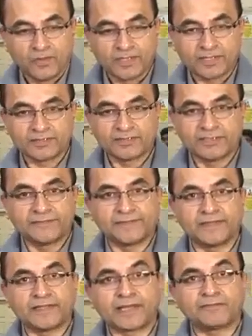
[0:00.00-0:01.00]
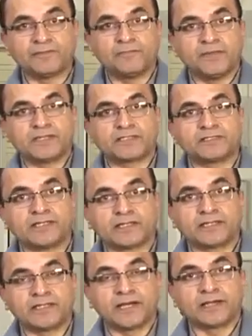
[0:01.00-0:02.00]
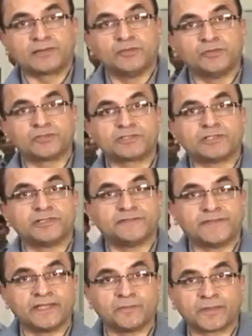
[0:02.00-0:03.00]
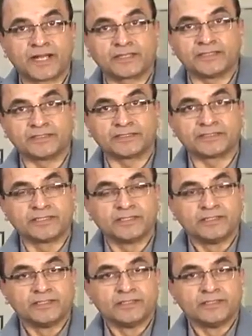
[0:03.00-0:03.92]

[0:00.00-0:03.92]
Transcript: What are the different equipments that are used in the fitting practice?